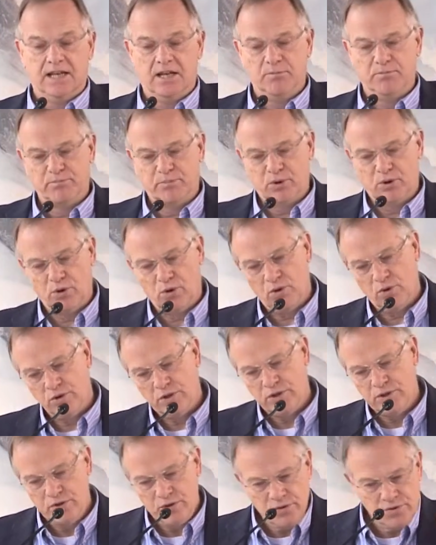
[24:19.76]
And
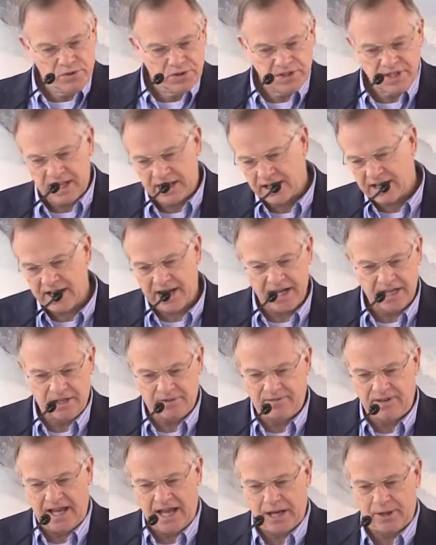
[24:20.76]
Paul used that kind
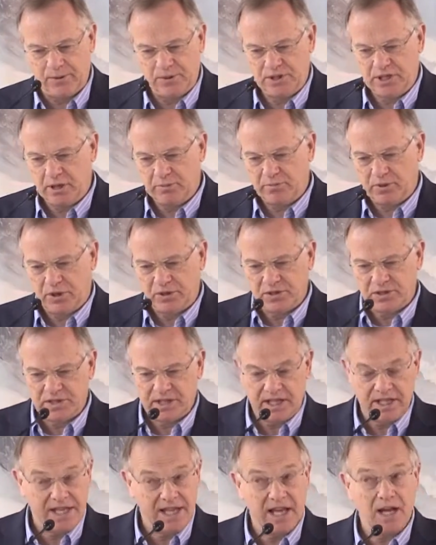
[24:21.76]
of language. The apostle
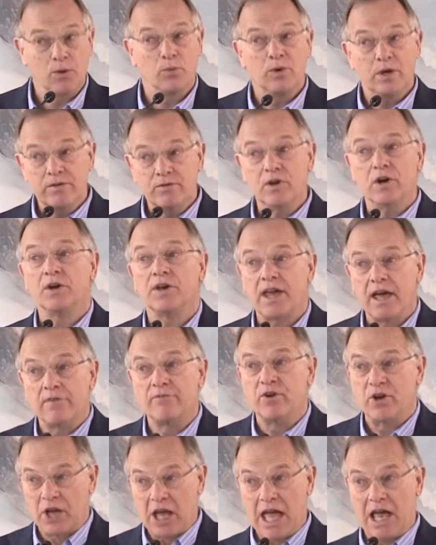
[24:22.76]
said, yeah, we've got
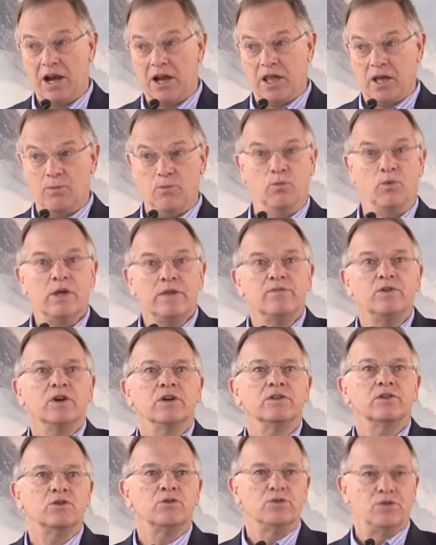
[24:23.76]
evangelium. We've
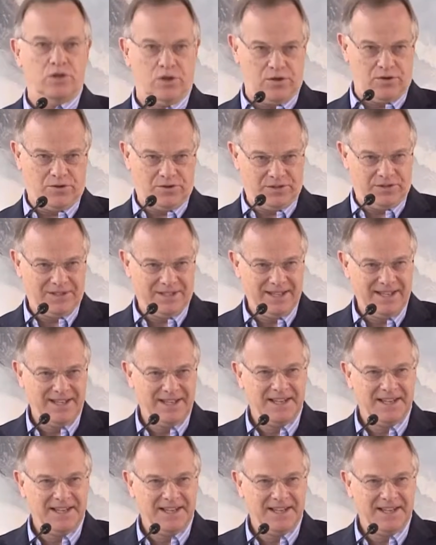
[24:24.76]
got good news.